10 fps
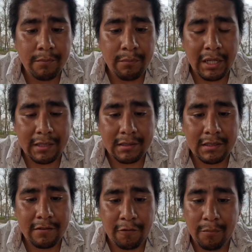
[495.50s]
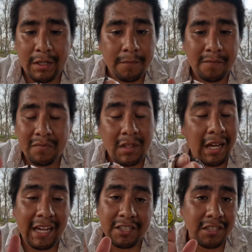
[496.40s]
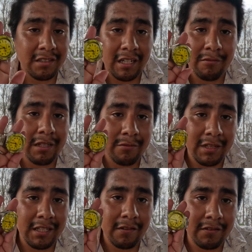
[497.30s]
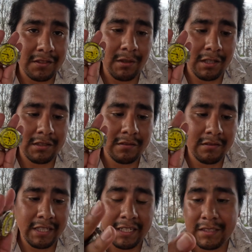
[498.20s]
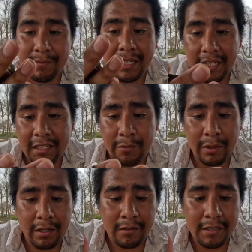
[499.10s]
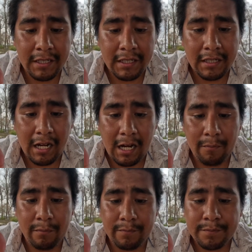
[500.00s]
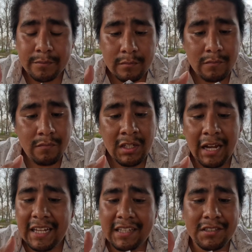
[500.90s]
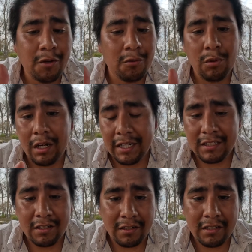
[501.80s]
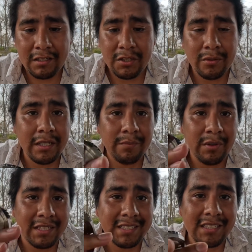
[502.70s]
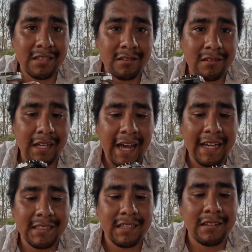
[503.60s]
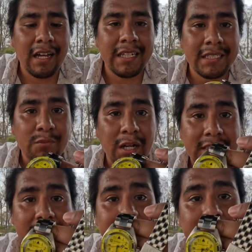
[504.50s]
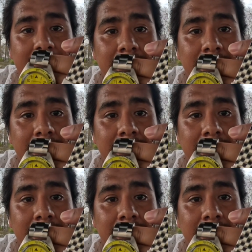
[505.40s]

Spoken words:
But for me, I really, really love this watch. It is my daily wear. I like this whole rugged look to it, but it still has a nice presence.